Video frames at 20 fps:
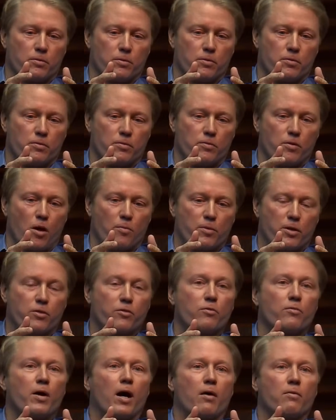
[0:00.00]
who know me
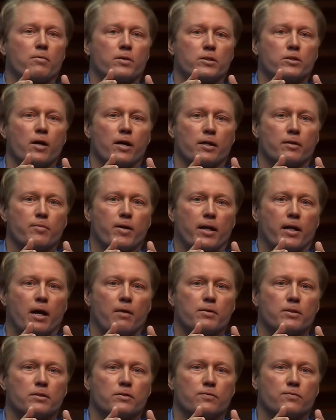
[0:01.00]
throughout would talk about
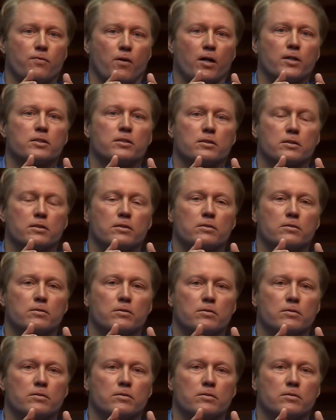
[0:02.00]
how it's fostered,